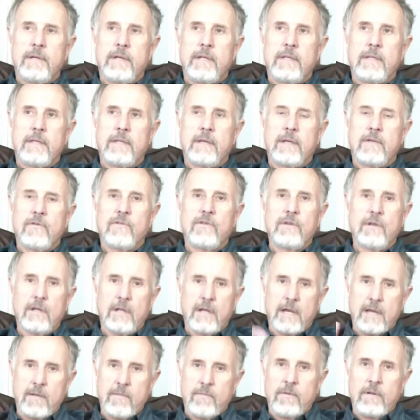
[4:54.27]
but
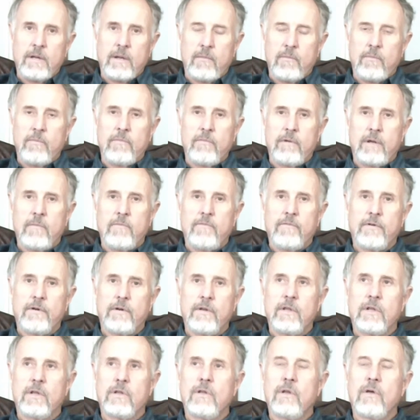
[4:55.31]
still I'm
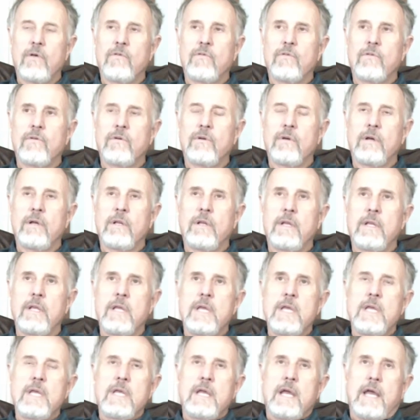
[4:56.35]
fairly close to it.
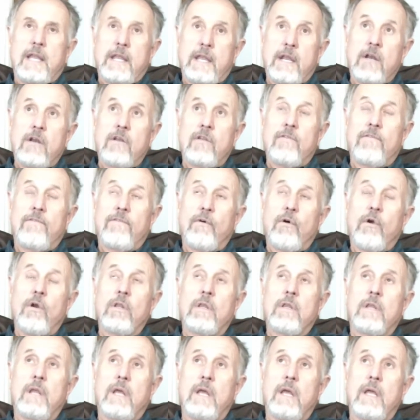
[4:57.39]
And then on the
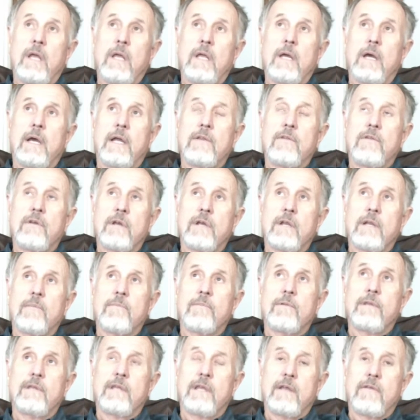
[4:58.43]
4th day, I took it
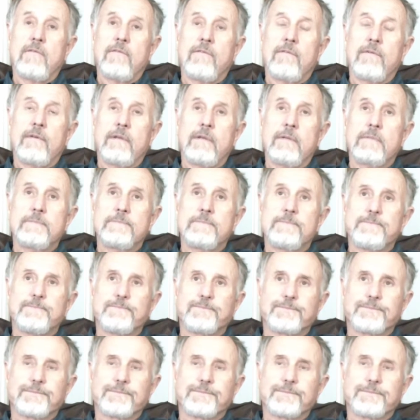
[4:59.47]
up to 10 feet.